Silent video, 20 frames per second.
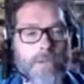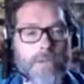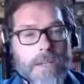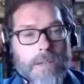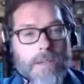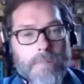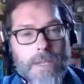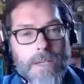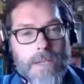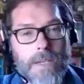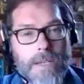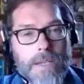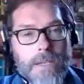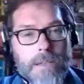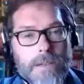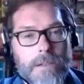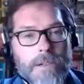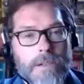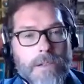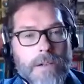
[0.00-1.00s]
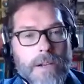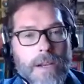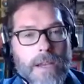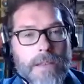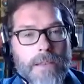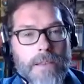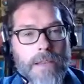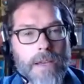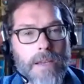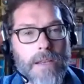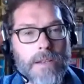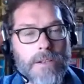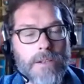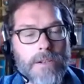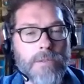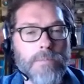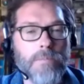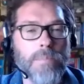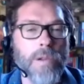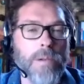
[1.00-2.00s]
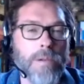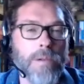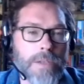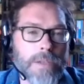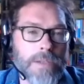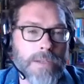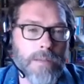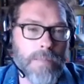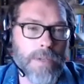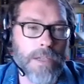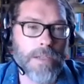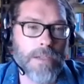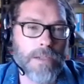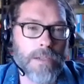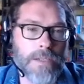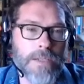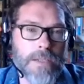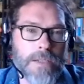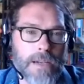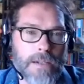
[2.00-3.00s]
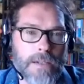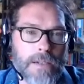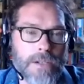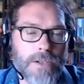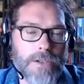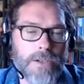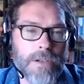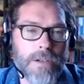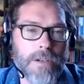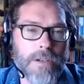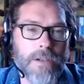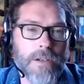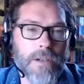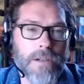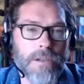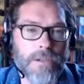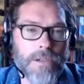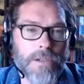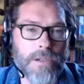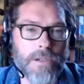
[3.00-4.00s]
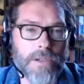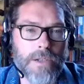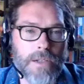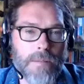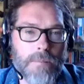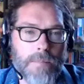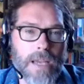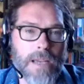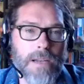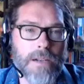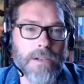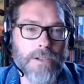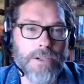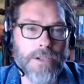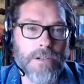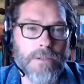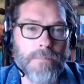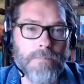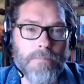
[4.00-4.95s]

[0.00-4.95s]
to be a healer and then you're employed to be a technician and a clerk and a manager?